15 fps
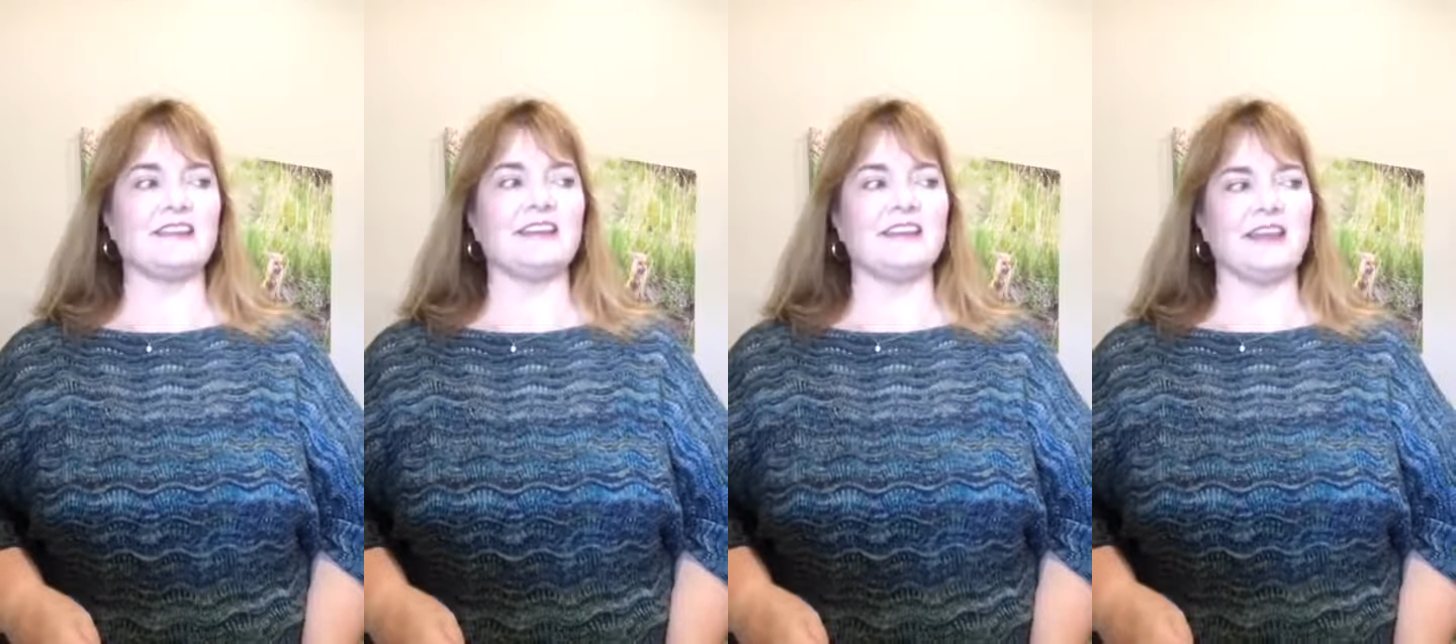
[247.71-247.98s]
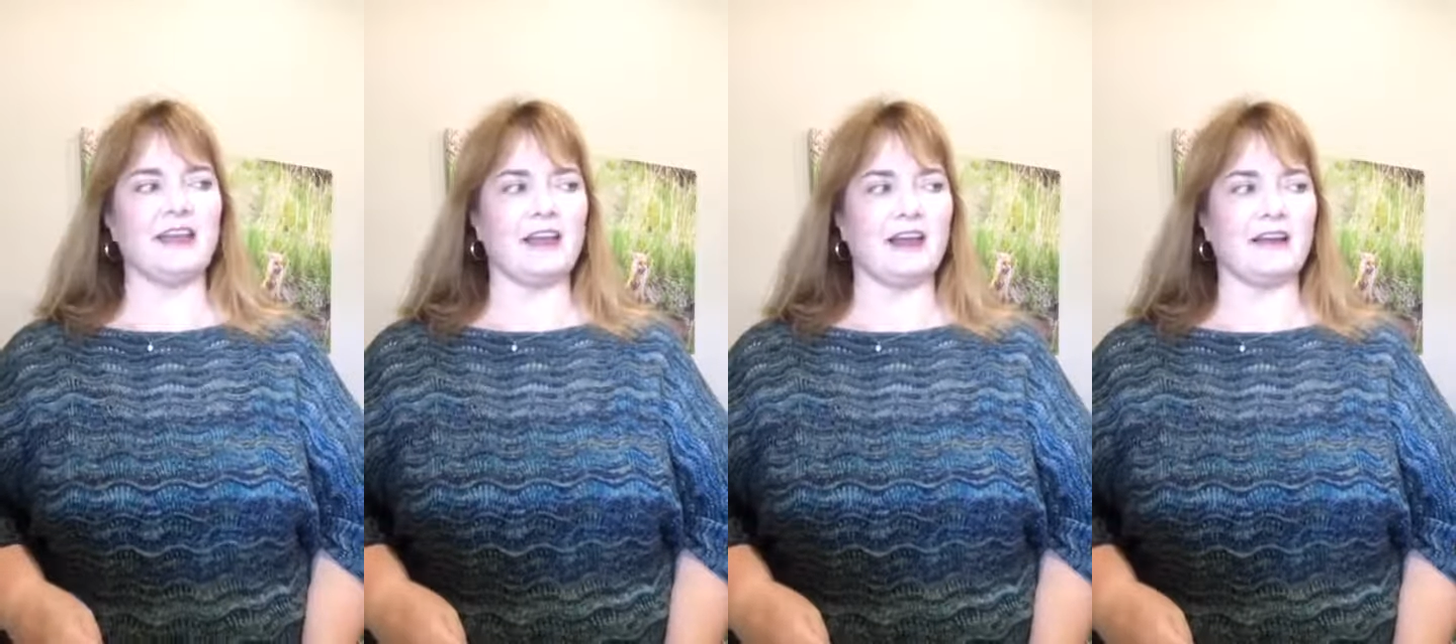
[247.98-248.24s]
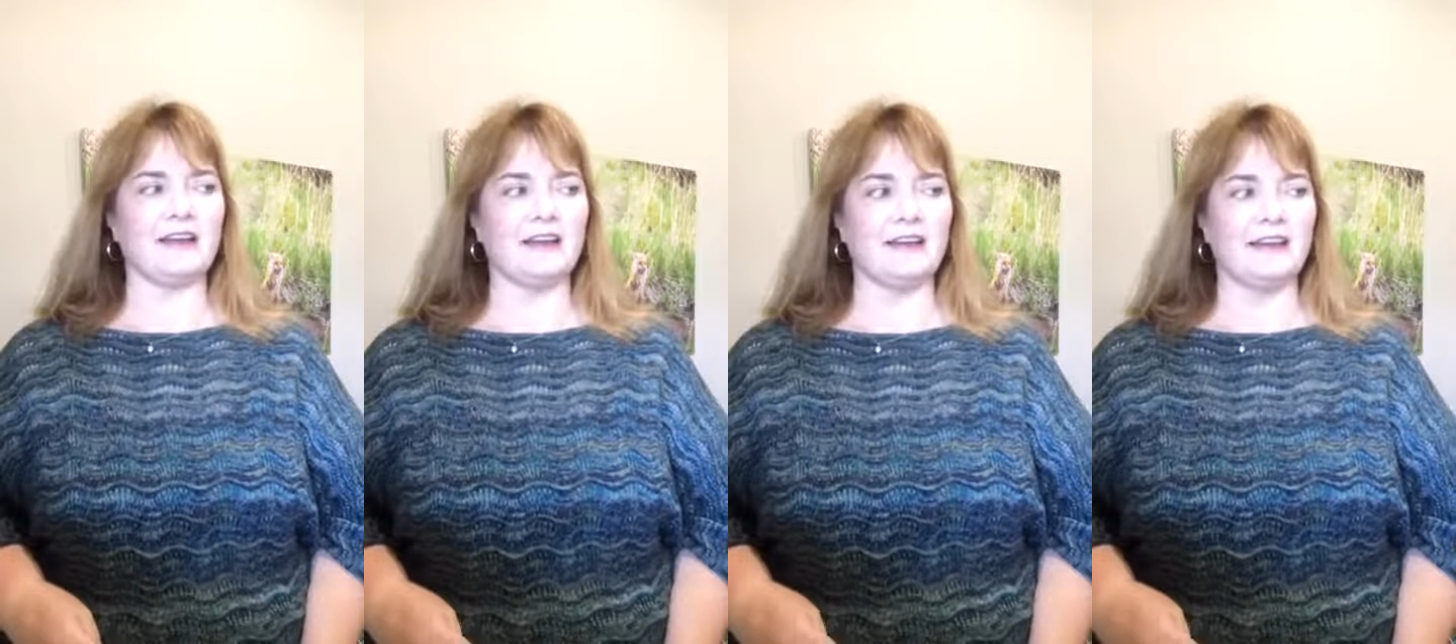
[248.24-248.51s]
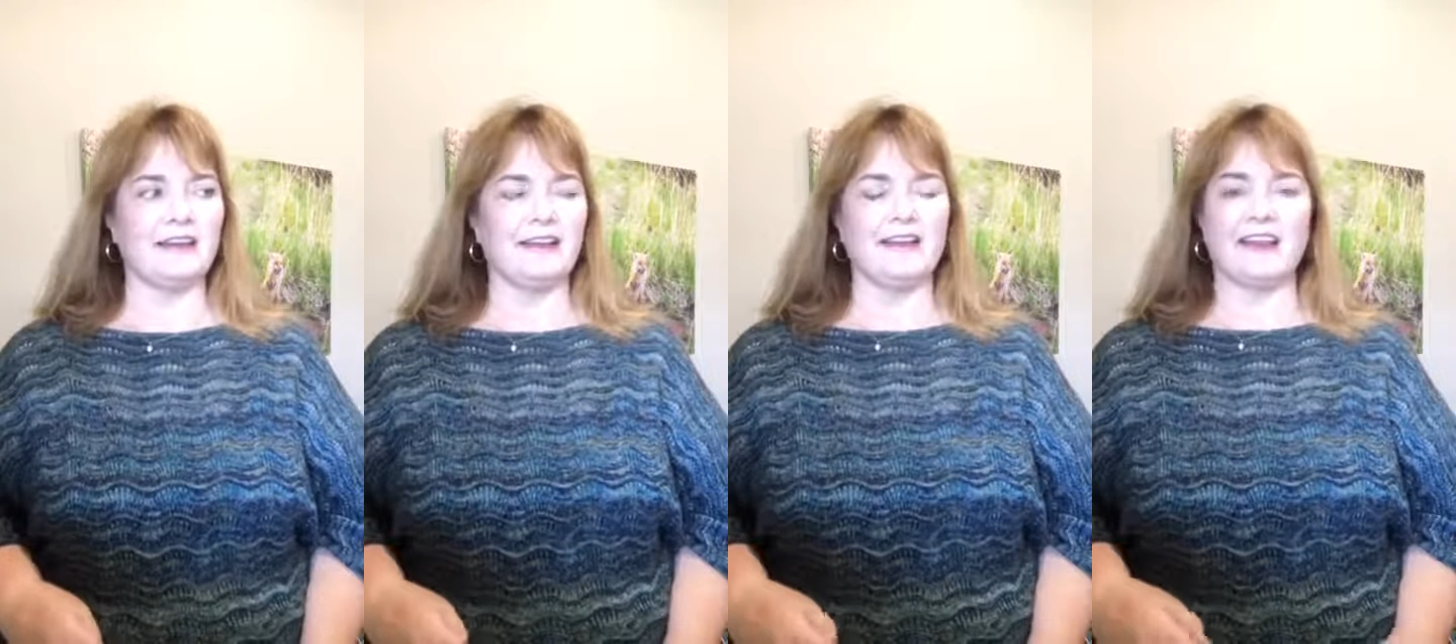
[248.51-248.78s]
yeah.
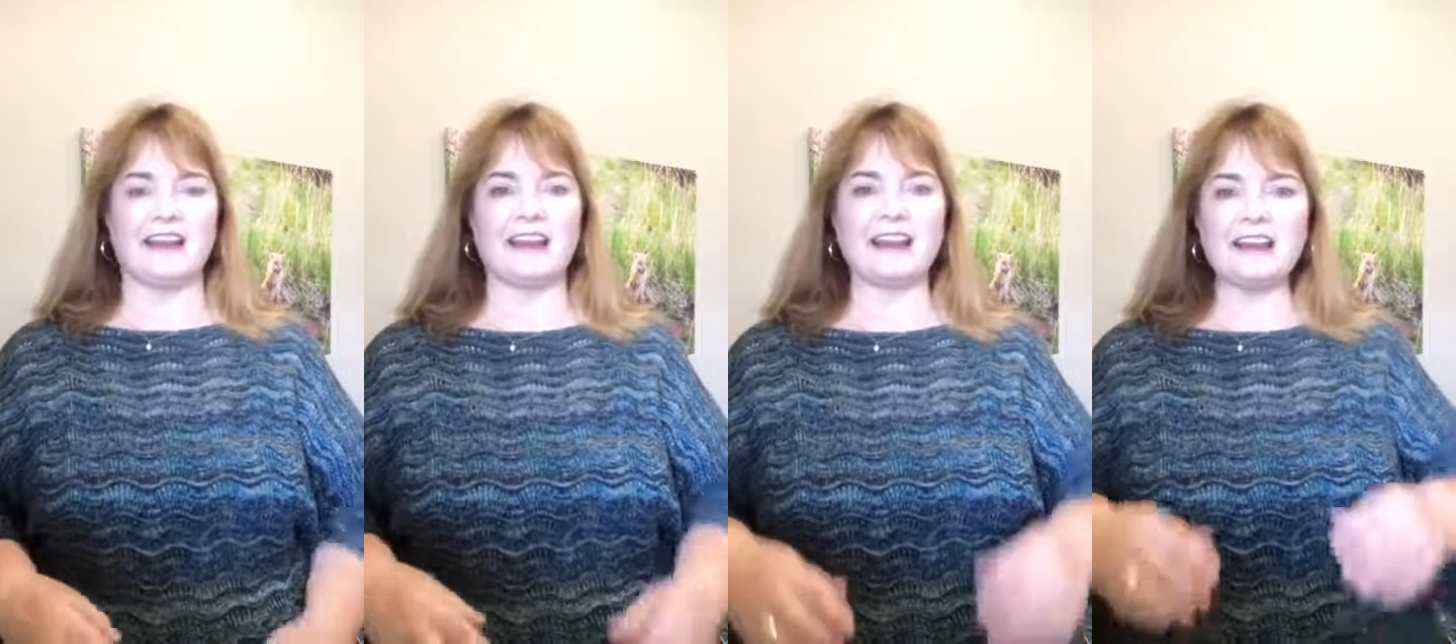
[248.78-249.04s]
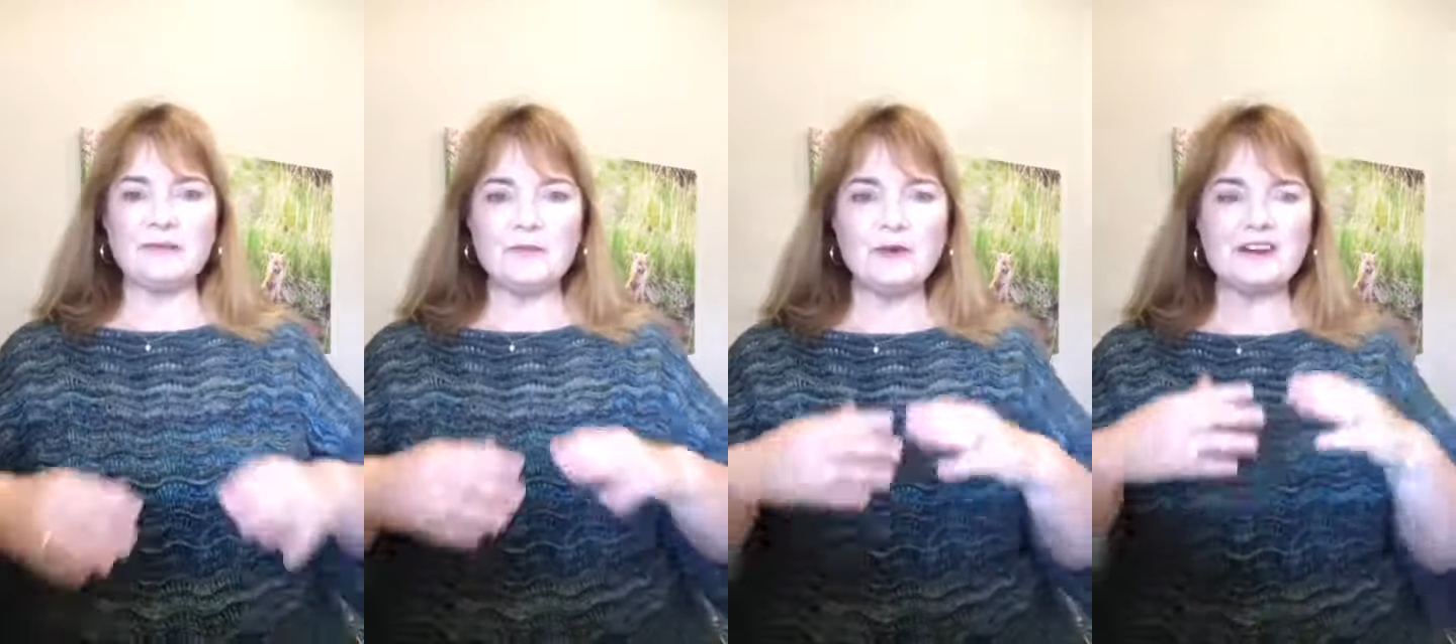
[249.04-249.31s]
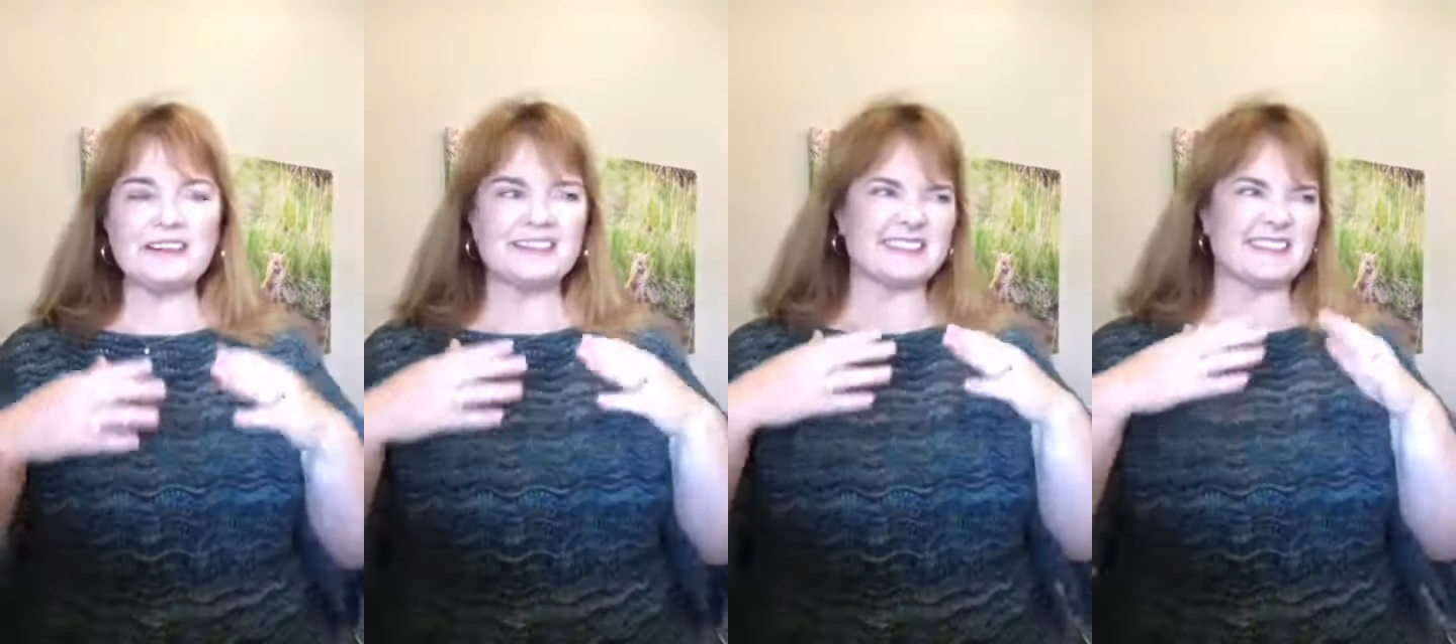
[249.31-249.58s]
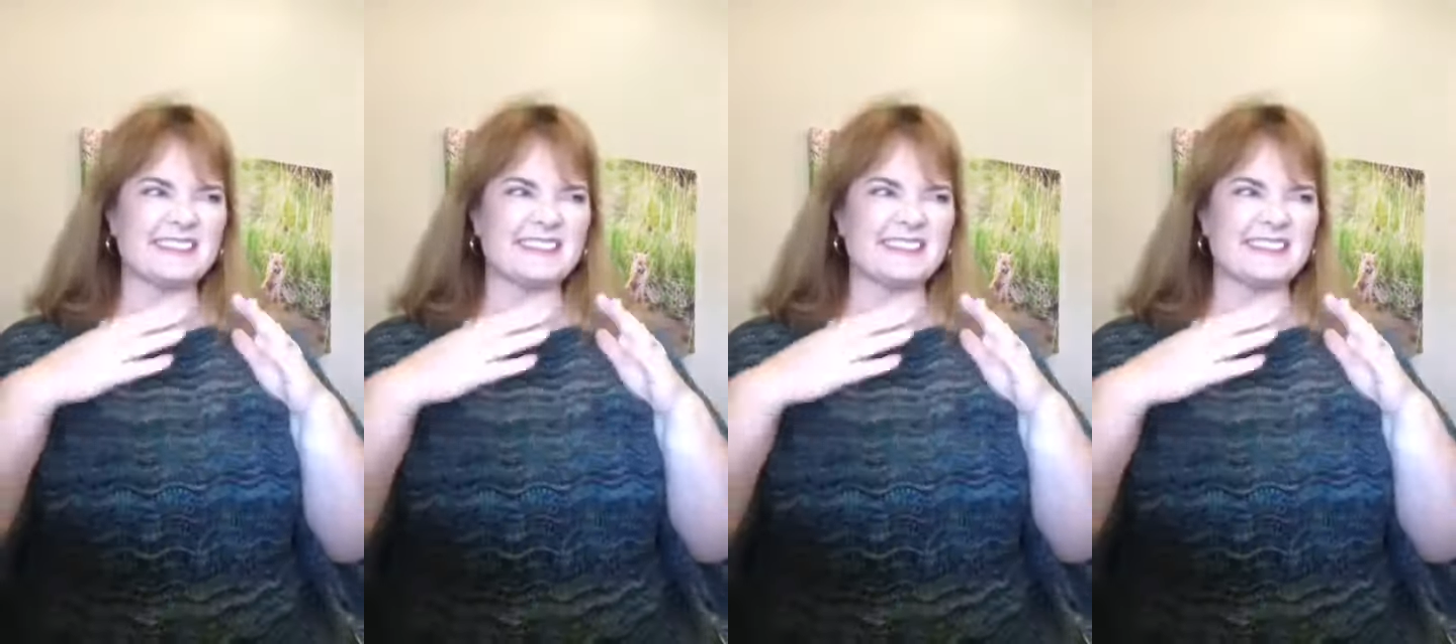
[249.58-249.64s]
And I didn't want to